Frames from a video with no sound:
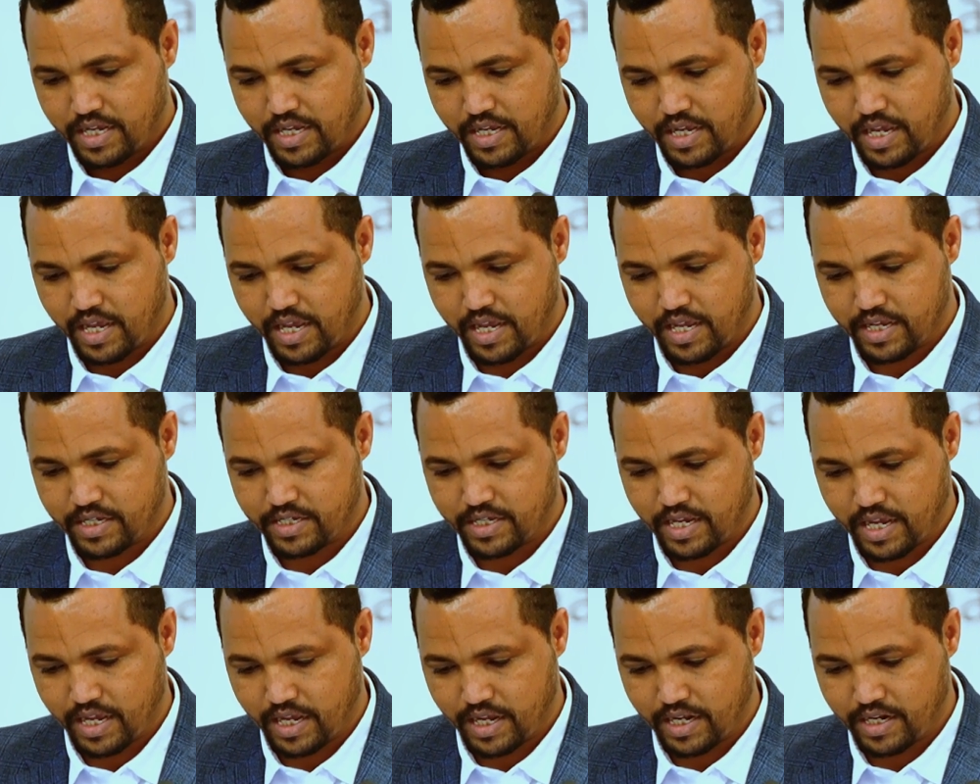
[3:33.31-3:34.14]

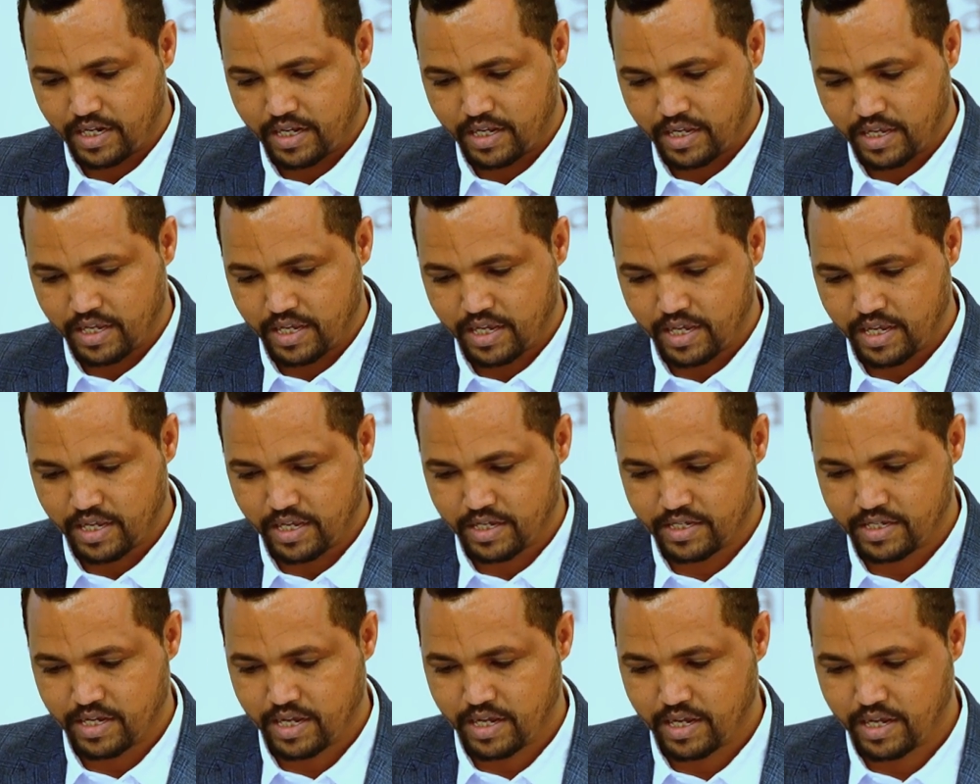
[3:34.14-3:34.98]

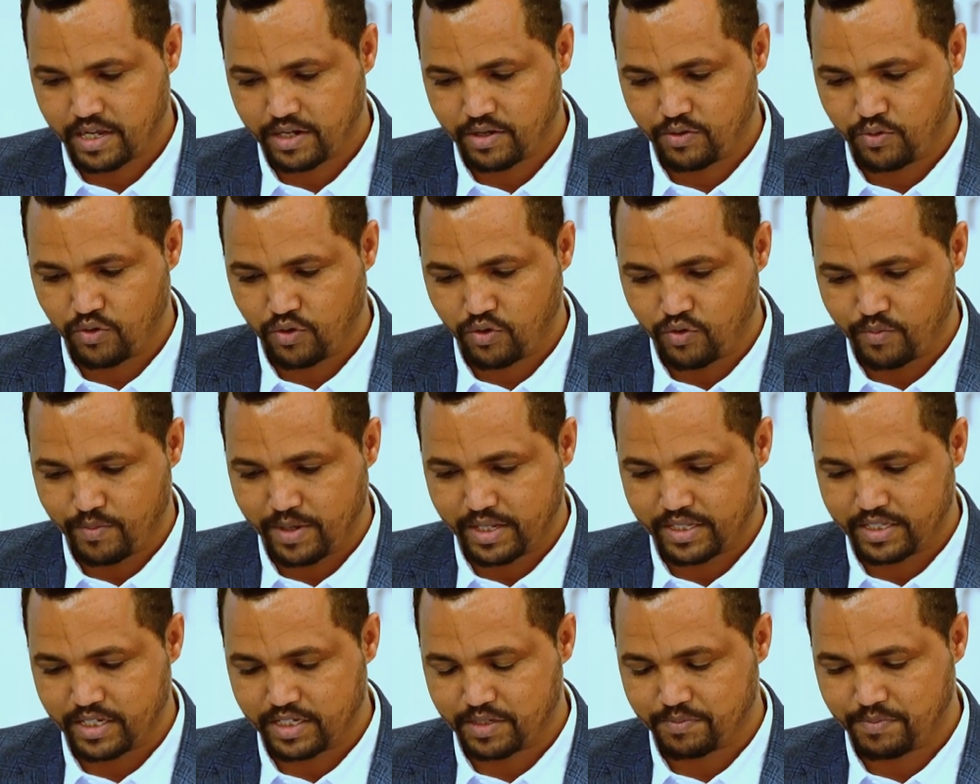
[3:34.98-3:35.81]
The
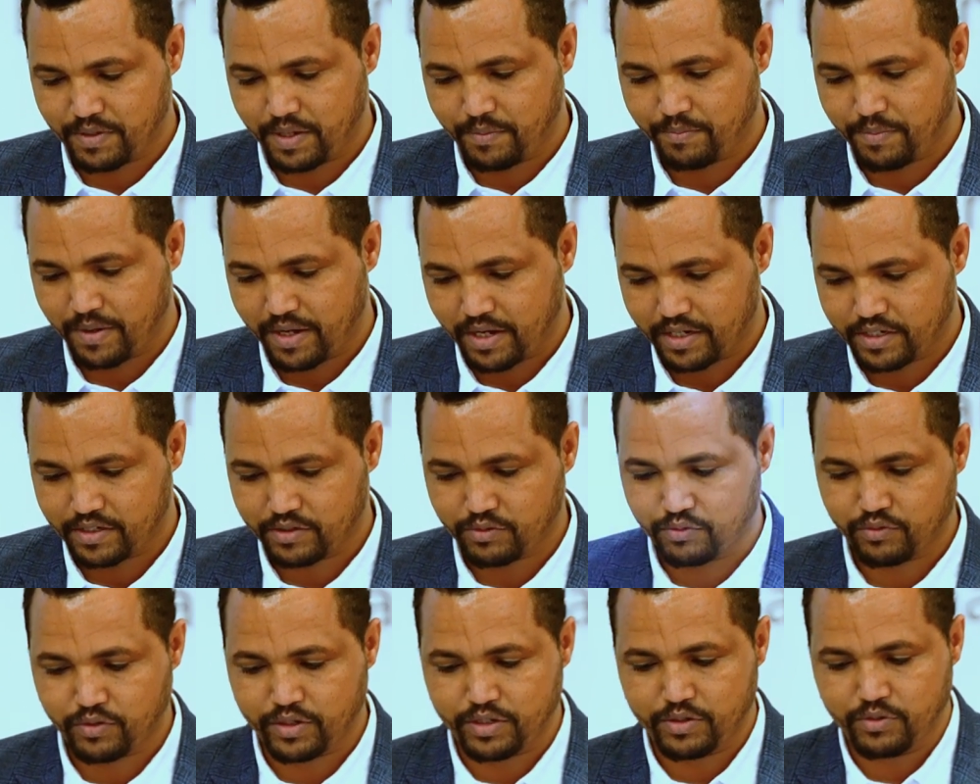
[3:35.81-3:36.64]
document is prepared
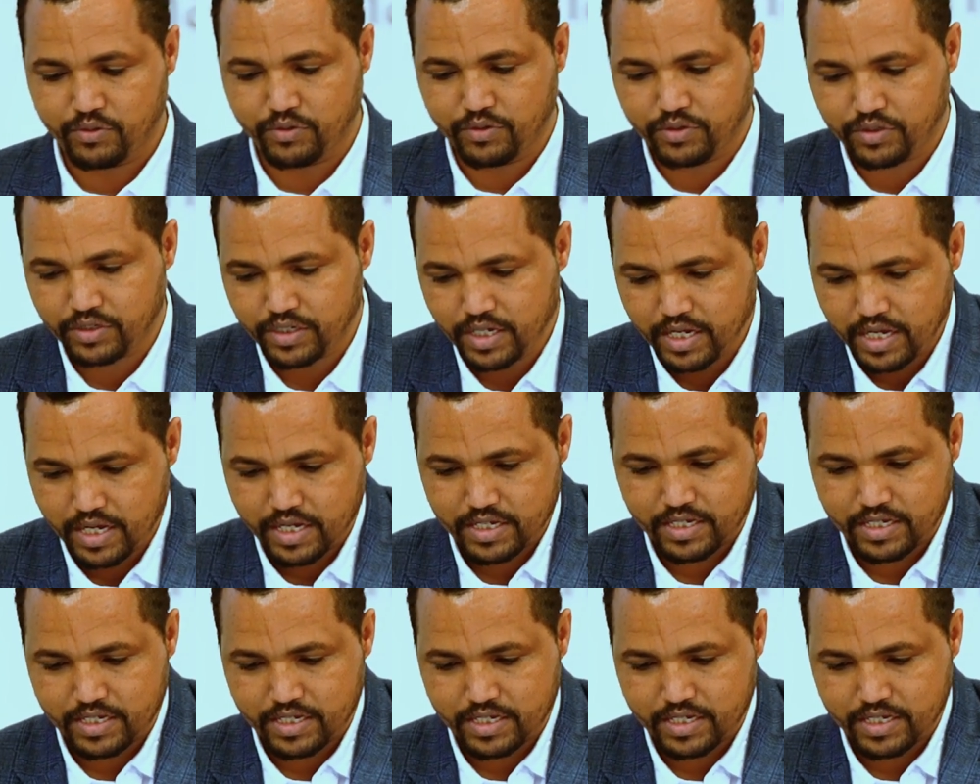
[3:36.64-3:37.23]
to reduce